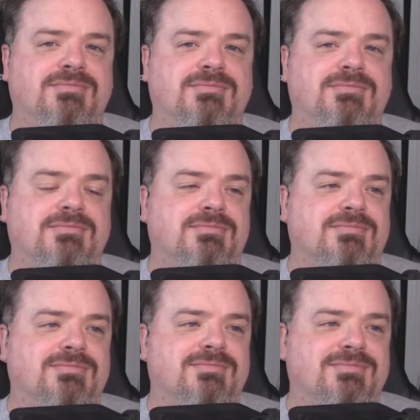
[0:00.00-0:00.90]

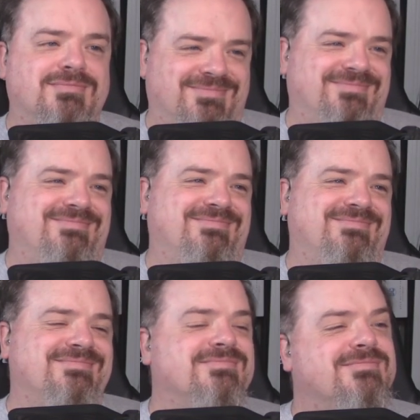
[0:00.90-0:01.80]

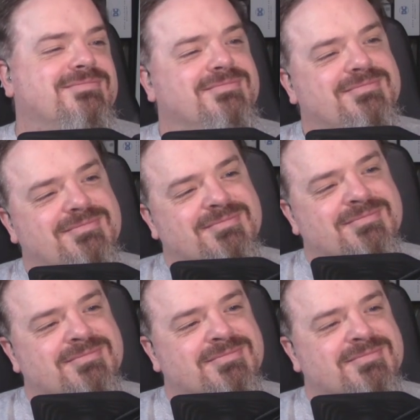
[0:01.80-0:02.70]

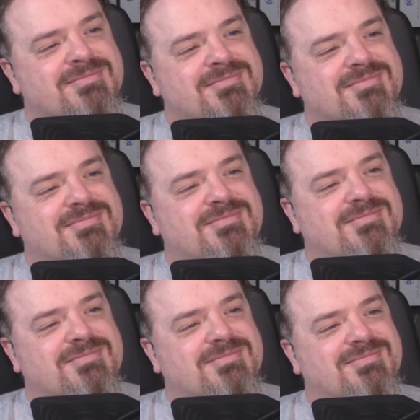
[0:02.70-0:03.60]

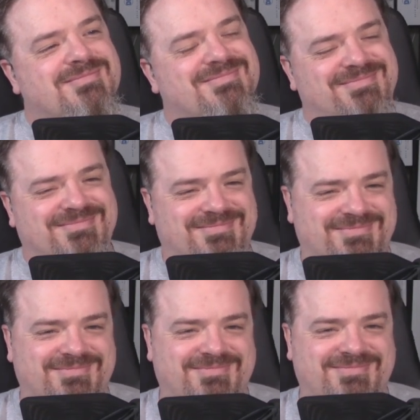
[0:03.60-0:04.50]

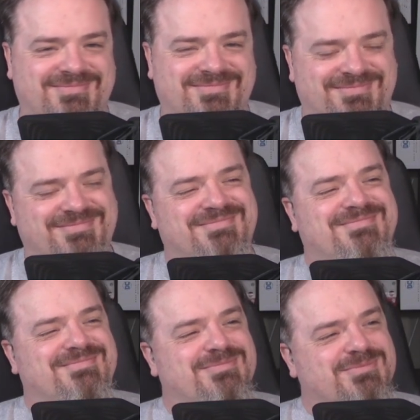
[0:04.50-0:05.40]

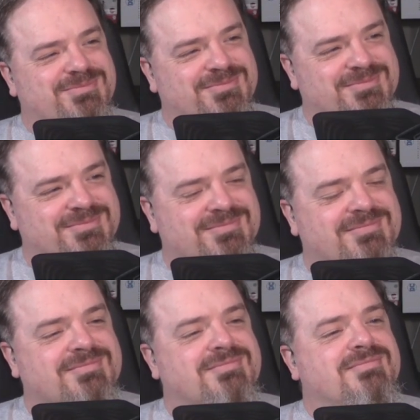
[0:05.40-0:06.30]

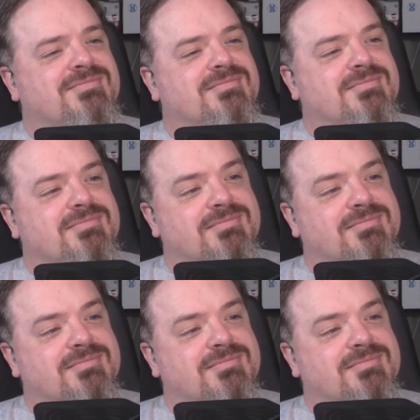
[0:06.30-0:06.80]
The person shown says nothing.